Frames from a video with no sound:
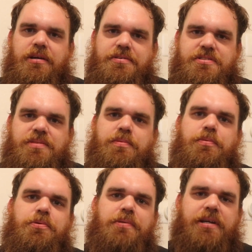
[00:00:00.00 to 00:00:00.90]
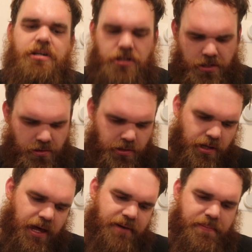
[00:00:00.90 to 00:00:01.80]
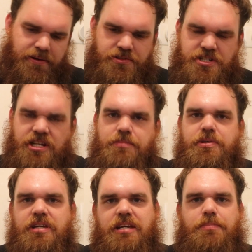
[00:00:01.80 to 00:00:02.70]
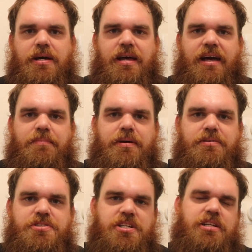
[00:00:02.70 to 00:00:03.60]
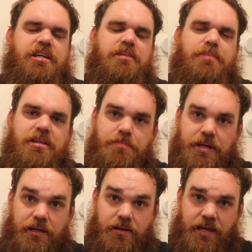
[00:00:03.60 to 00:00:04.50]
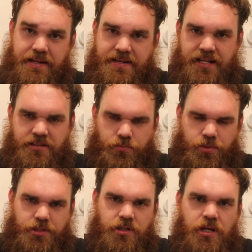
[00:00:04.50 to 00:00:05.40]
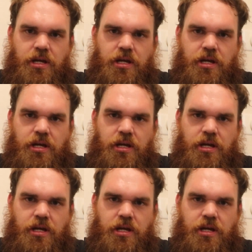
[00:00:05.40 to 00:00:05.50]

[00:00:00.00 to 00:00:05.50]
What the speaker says: Because some people will be like, oh, half pound of chicken, but you can't buy a half pound of chicken, you gotta buy the big $8 one.